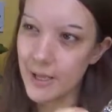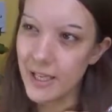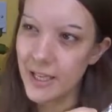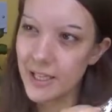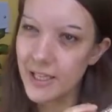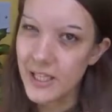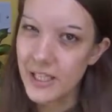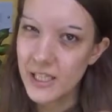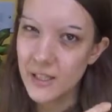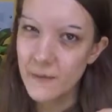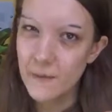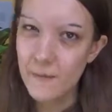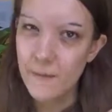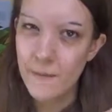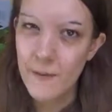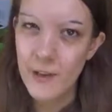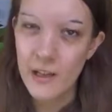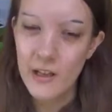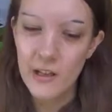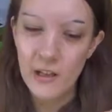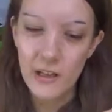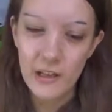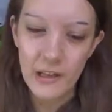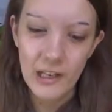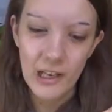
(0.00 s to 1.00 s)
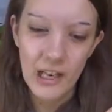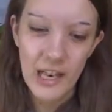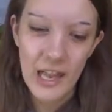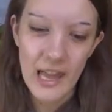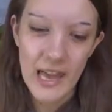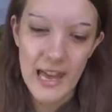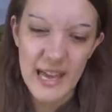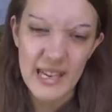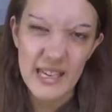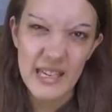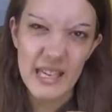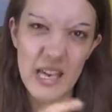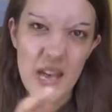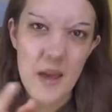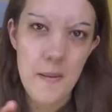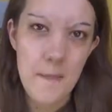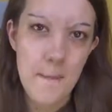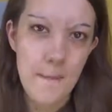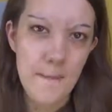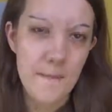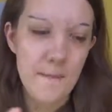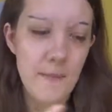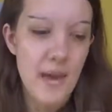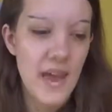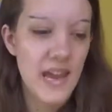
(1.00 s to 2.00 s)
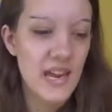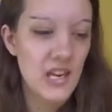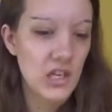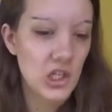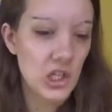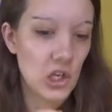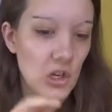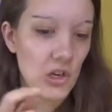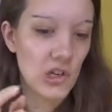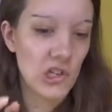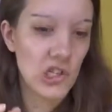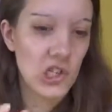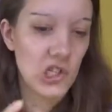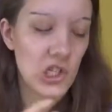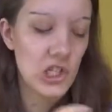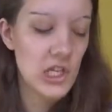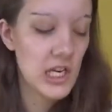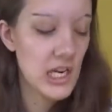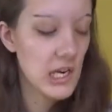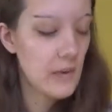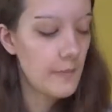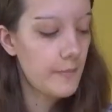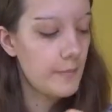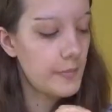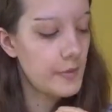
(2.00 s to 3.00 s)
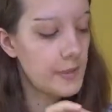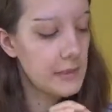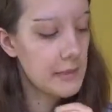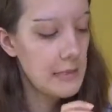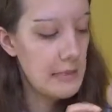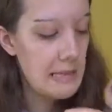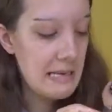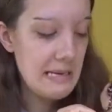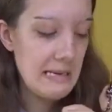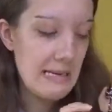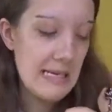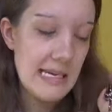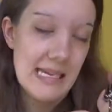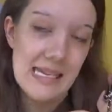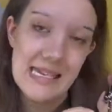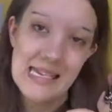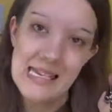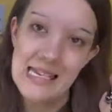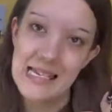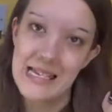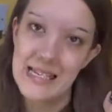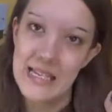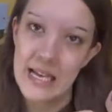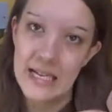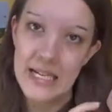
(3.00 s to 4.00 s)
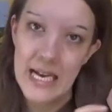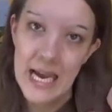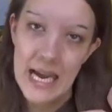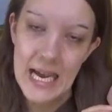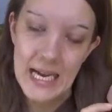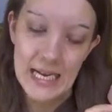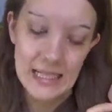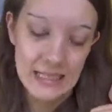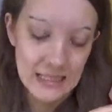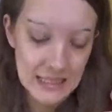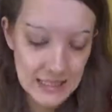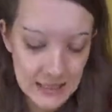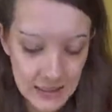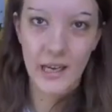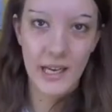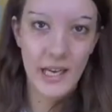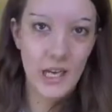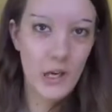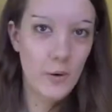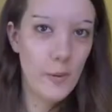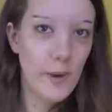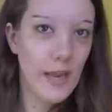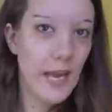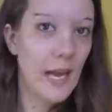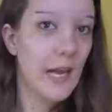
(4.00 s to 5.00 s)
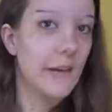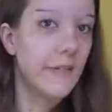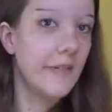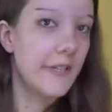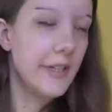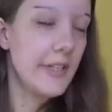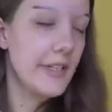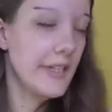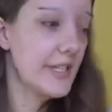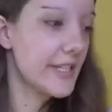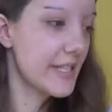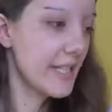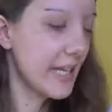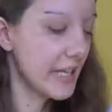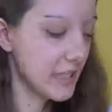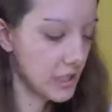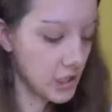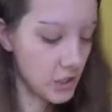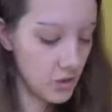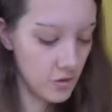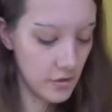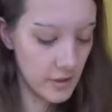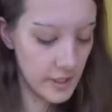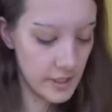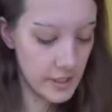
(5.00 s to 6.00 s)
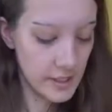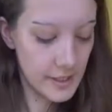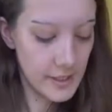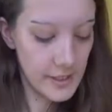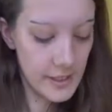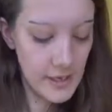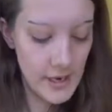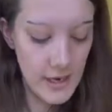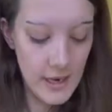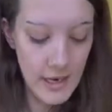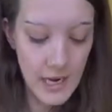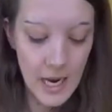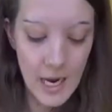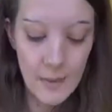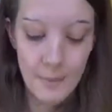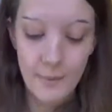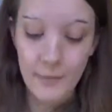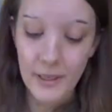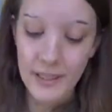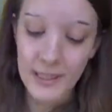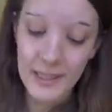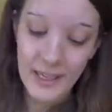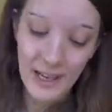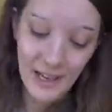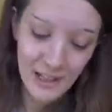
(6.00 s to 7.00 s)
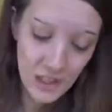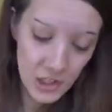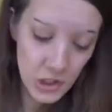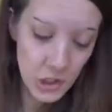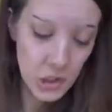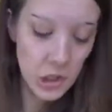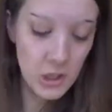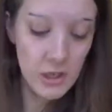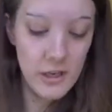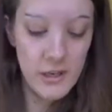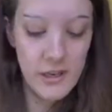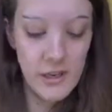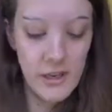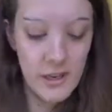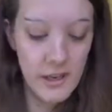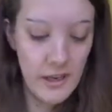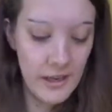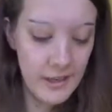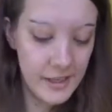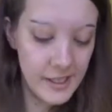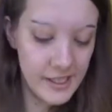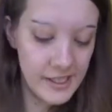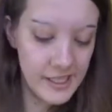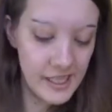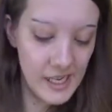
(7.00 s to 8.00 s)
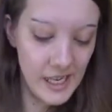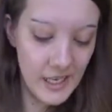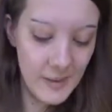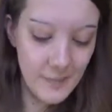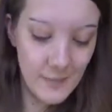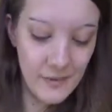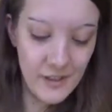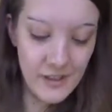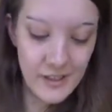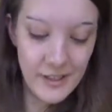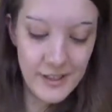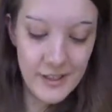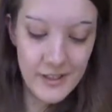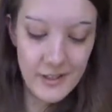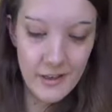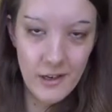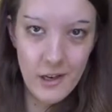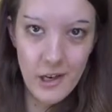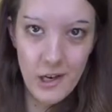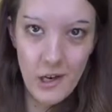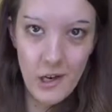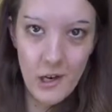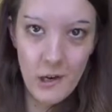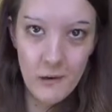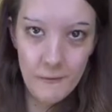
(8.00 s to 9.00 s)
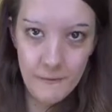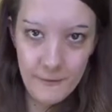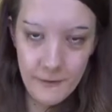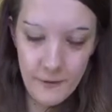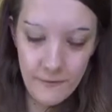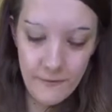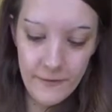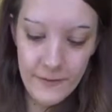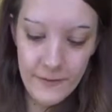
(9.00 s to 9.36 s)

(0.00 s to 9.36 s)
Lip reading: but it doesn't feel like major cheap. So it's that. Now we have the disastrous application segment of the